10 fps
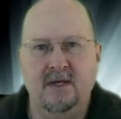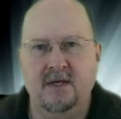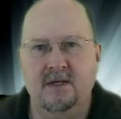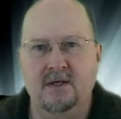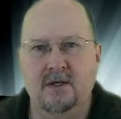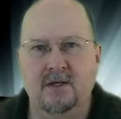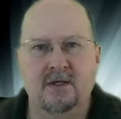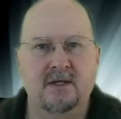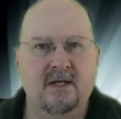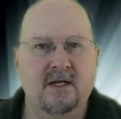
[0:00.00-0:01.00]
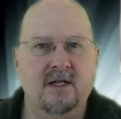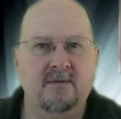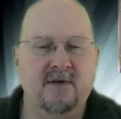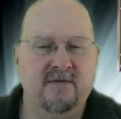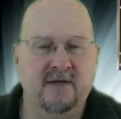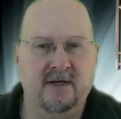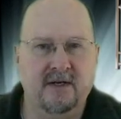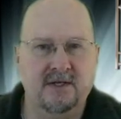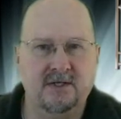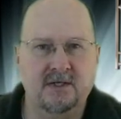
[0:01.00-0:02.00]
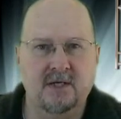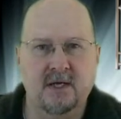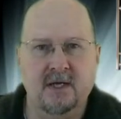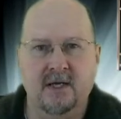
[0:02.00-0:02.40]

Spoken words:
and you need a little bit of ventilation.